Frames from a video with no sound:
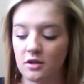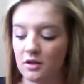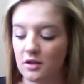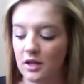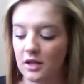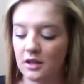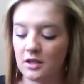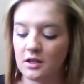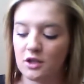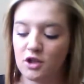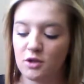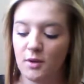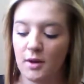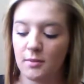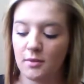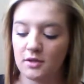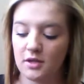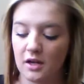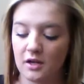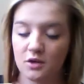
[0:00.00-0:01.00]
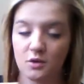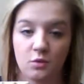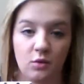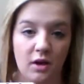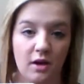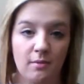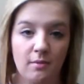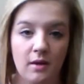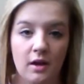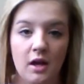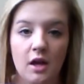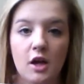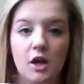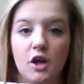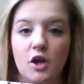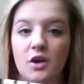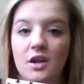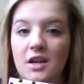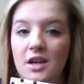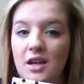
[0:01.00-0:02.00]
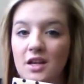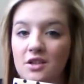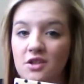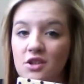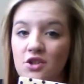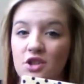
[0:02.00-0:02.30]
like the tissue paper does rip, you can easily